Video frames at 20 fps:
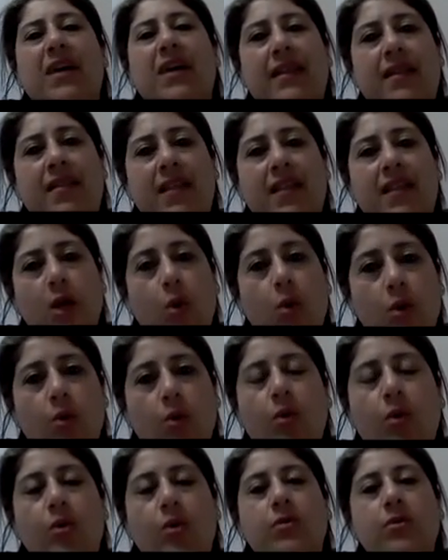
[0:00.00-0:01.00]
But the
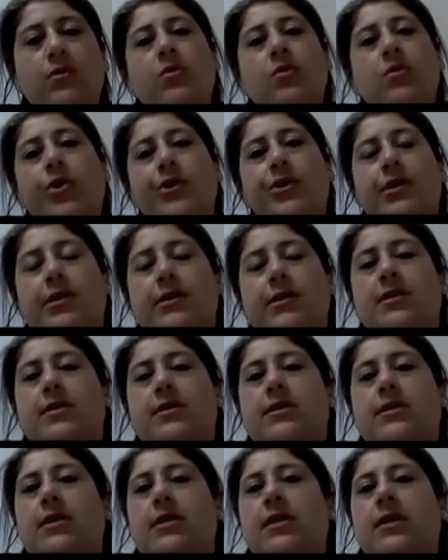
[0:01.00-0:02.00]
law
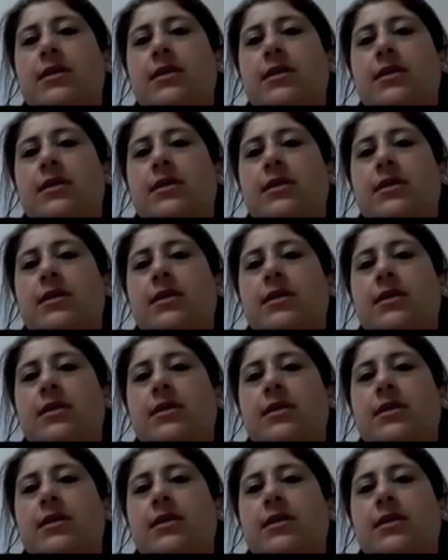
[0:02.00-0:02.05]
works